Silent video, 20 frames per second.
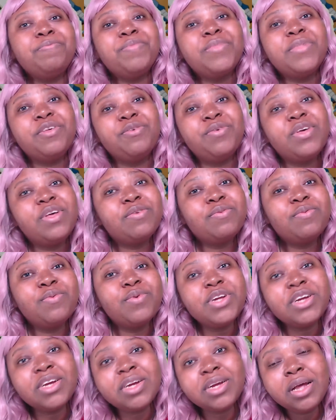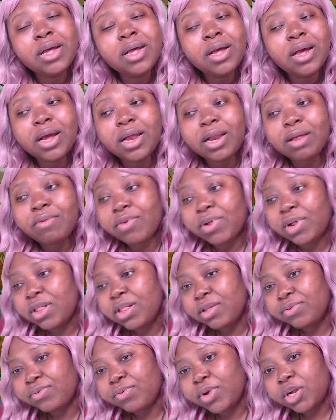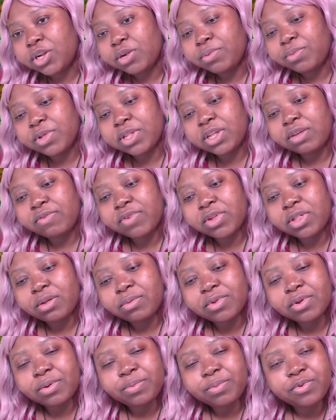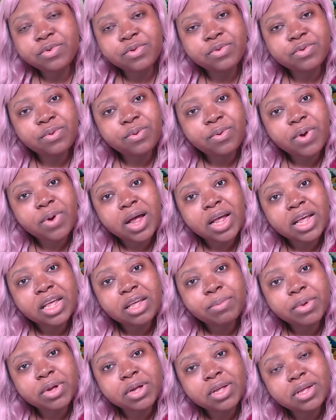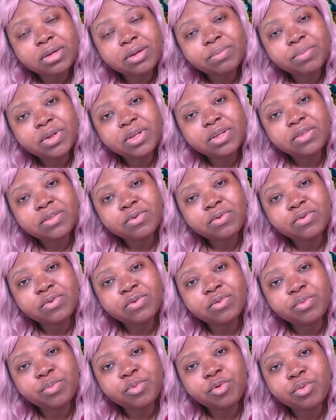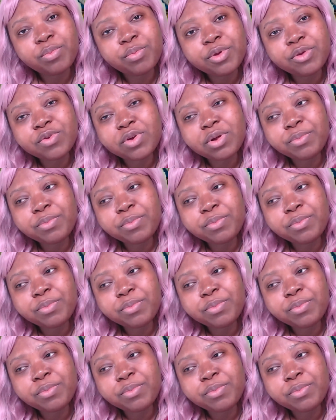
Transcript: Thank you guys for watching. And if you like this reaction, please give it a thumbs up, subscribe, and please consider supporting my Patreon.